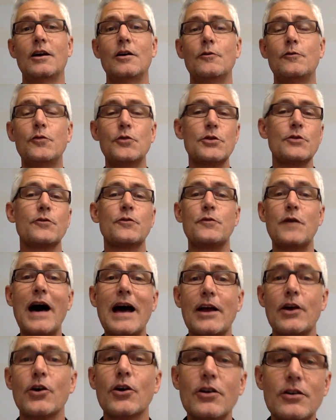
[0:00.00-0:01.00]
for the
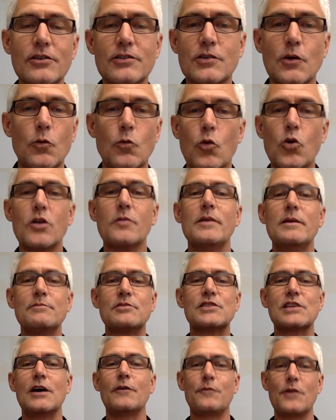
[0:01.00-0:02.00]
fire to warm
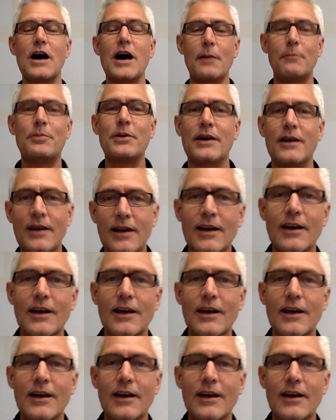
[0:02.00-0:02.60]
himself up